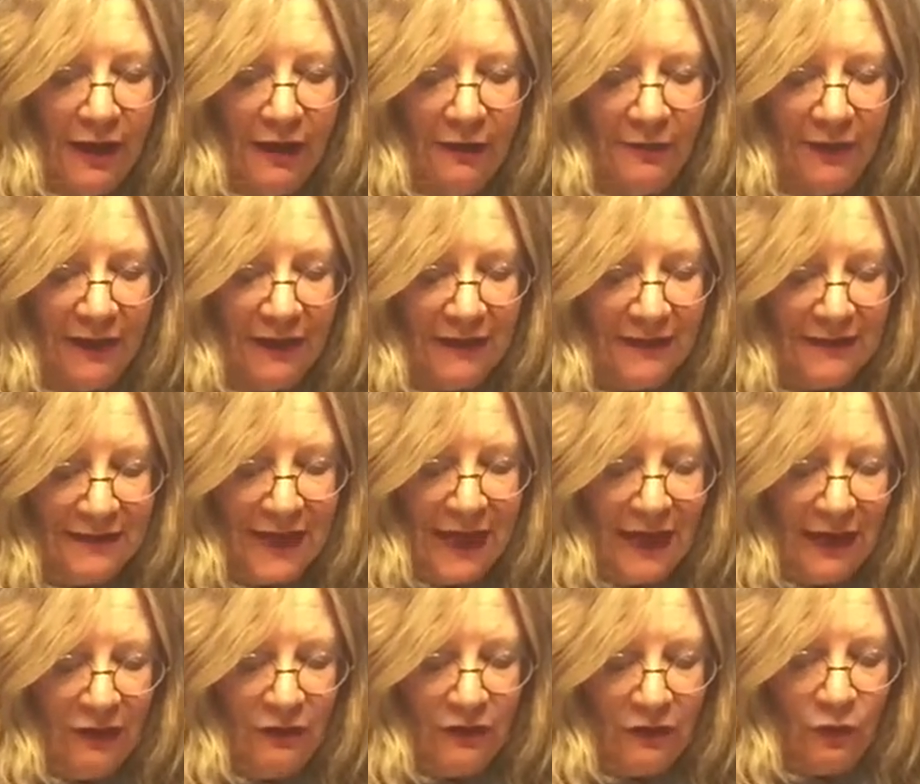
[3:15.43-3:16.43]
because
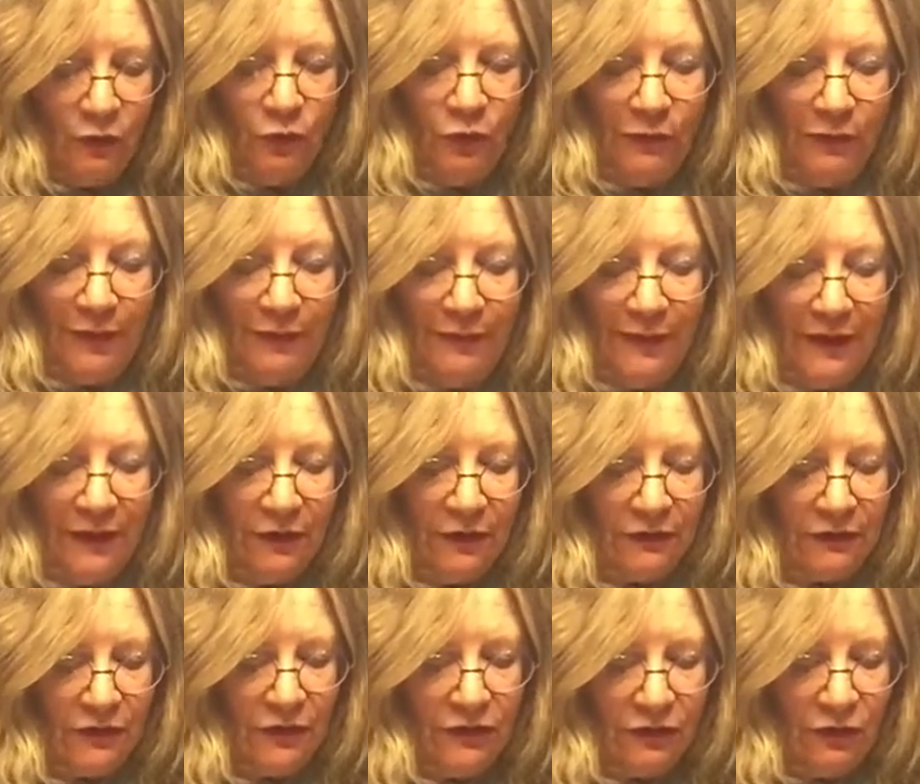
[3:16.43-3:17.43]
that will be bitter,
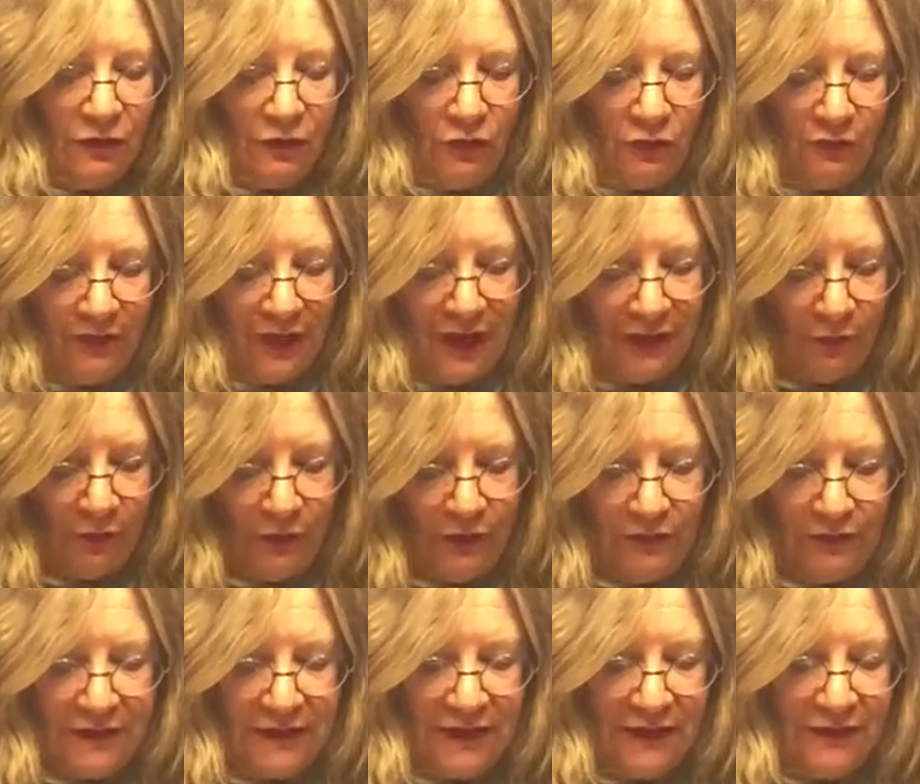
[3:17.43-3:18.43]
so that
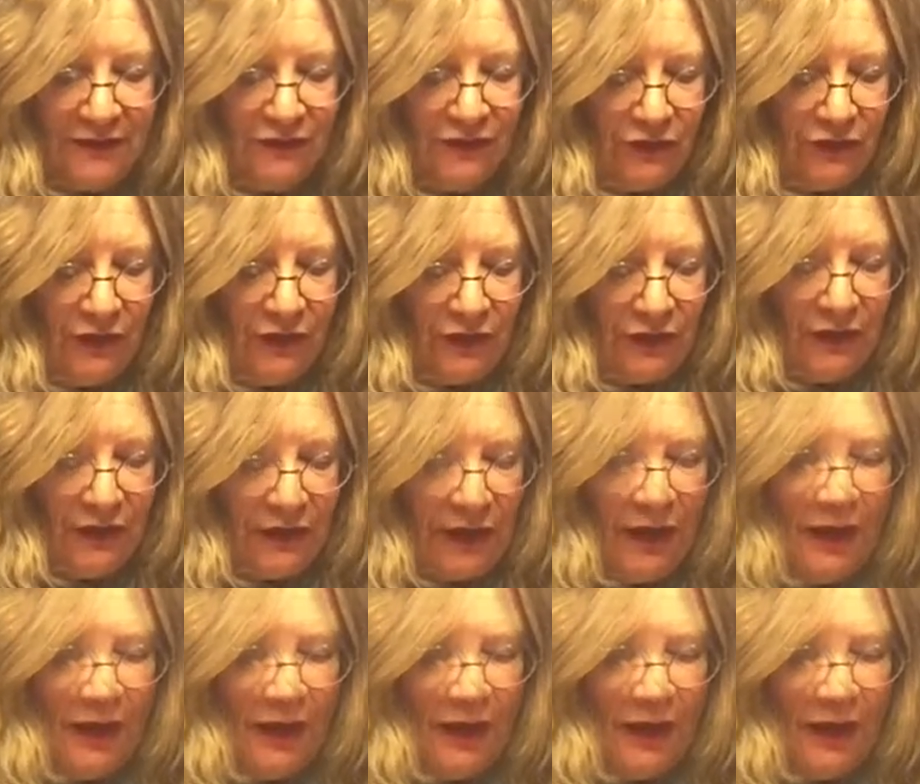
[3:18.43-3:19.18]
wouldn't taste very good.